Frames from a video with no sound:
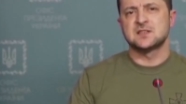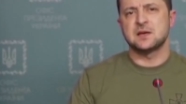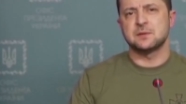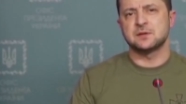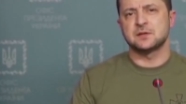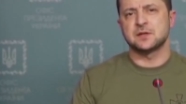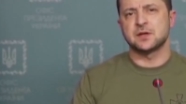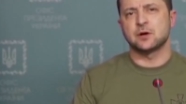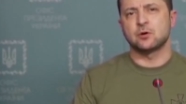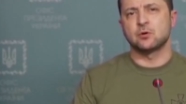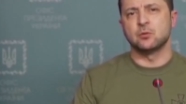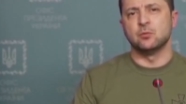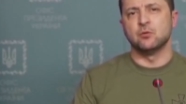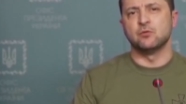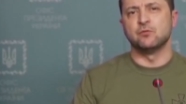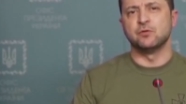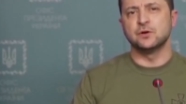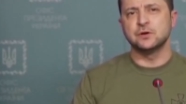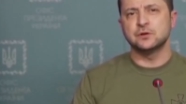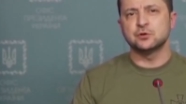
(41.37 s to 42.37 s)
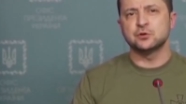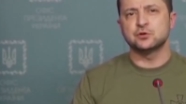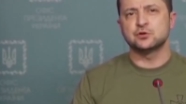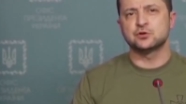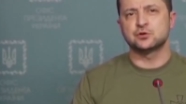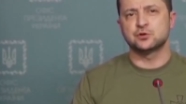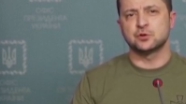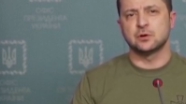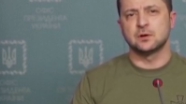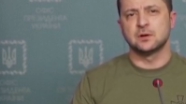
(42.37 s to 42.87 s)

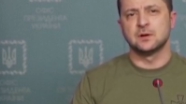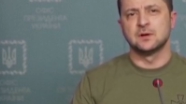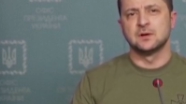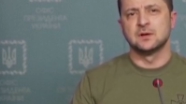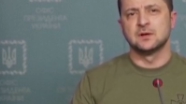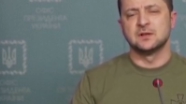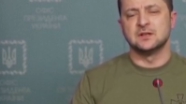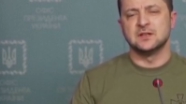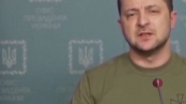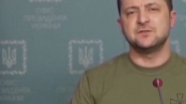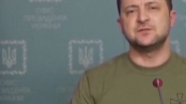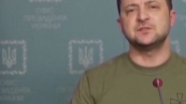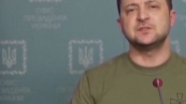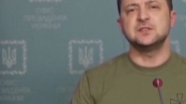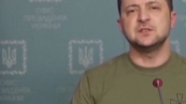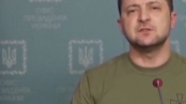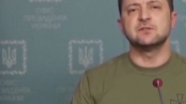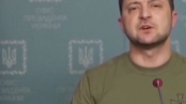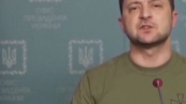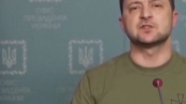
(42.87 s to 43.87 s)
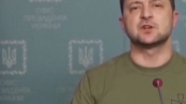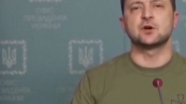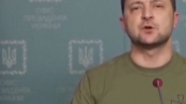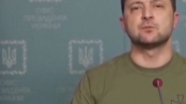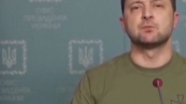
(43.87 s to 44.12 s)
Mariupol and uh, uh,